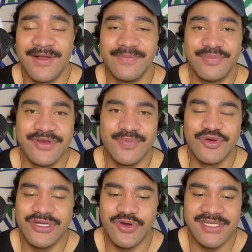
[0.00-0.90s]

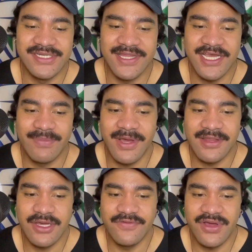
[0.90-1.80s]
pretty crazy to think
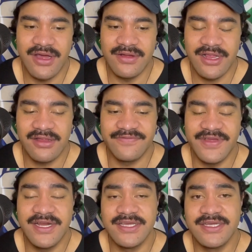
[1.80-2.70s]
about there of Carl
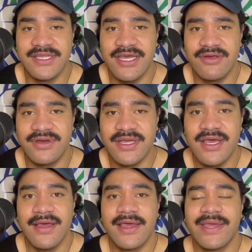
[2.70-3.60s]
Flanagan there. And
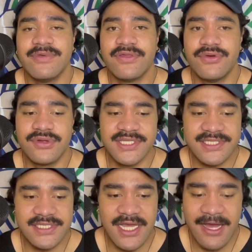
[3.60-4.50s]
give me your
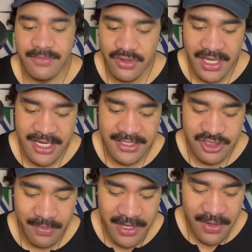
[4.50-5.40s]
thoughts. Look, another
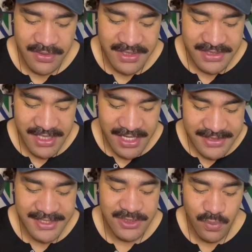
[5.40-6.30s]
topic I want to
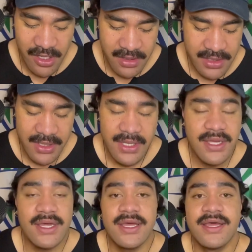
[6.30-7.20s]
discuss as well
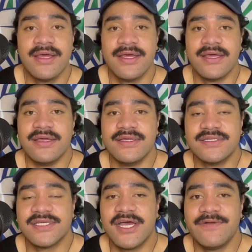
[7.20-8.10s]

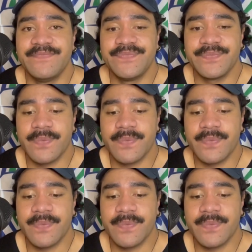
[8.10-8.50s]
is another